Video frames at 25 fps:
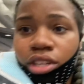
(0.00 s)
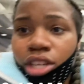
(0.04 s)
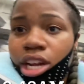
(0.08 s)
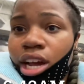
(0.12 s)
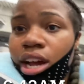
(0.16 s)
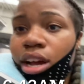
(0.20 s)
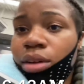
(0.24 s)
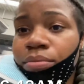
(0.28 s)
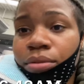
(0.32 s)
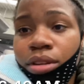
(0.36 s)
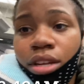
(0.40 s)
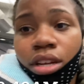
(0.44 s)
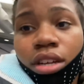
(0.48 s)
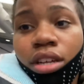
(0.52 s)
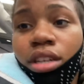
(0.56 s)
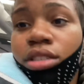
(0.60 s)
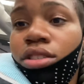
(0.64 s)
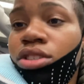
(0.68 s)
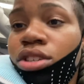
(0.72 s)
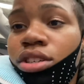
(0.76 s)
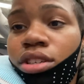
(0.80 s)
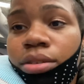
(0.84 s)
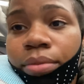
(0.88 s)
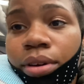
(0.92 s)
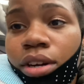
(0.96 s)
I'm not
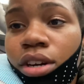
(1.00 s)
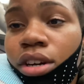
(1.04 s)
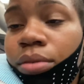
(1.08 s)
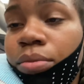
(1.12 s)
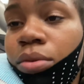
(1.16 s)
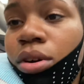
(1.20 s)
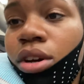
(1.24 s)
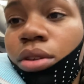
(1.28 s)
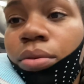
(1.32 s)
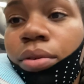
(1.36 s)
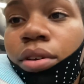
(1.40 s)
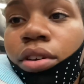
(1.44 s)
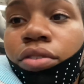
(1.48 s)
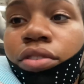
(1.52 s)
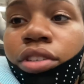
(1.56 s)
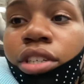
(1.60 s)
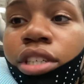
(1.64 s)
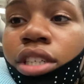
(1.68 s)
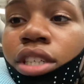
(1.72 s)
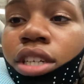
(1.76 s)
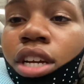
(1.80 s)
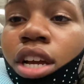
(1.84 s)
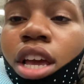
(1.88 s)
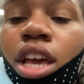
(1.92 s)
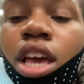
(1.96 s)
turning my arm all the way over
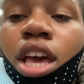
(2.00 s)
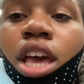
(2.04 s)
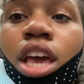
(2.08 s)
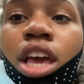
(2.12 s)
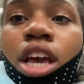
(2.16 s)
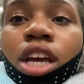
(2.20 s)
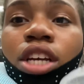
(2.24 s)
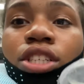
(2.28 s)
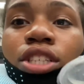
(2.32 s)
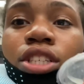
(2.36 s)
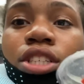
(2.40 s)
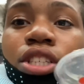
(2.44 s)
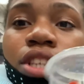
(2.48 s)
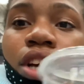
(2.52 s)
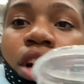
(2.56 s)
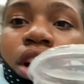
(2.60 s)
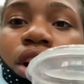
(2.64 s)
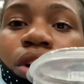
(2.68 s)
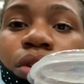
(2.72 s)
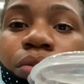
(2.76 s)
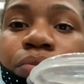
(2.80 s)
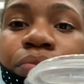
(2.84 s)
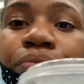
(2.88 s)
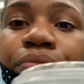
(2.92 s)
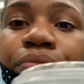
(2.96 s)
there. So